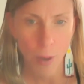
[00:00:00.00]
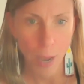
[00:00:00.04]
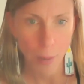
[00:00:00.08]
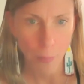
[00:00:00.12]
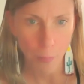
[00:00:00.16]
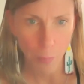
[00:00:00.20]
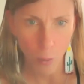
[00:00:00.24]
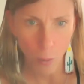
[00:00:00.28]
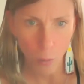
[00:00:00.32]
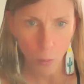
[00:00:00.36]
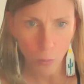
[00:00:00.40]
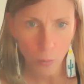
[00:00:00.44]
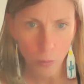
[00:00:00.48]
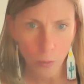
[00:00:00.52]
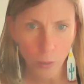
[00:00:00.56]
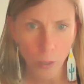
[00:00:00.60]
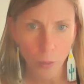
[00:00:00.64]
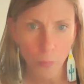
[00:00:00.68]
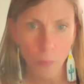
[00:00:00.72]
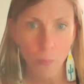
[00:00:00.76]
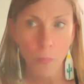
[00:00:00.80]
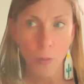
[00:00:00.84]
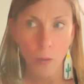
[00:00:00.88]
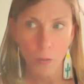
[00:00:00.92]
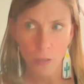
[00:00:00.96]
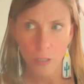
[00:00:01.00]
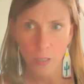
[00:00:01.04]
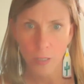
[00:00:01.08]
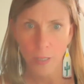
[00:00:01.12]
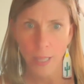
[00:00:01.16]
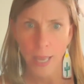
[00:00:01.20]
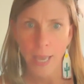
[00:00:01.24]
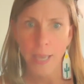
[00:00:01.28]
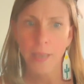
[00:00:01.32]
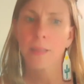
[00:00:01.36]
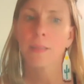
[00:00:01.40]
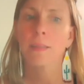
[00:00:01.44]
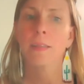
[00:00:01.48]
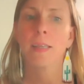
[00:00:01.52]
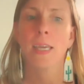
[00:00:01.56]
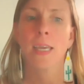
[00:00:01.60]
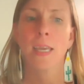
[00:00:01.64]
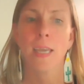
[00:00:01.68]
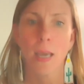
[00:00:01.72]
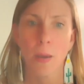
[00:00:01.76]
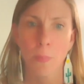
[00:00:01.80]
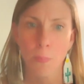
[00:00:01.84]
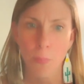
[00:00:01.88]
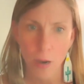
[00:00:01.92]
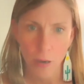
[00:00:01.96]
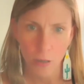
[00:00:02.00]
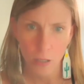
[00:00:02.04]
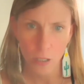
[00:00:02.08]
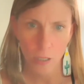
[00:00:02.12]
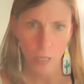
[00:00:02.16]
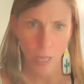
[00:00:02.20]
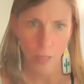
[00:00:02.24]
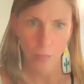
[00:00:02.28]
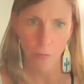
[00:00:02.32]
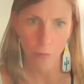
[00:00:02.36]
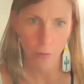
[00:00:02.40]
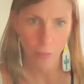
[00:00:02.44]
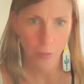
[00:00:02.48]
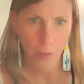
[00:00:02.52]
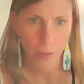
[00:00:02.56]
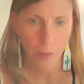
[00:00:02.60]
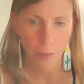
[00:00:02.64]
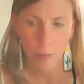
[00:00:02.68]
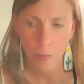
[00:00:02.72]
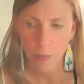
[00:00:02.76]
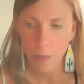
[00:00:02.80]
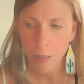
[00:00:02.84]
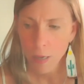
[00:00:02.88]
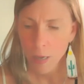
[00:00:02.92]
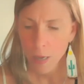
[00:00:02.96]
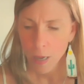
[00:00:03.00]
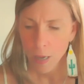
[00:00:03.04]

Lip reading: Bipolar, most likely, amongst other things.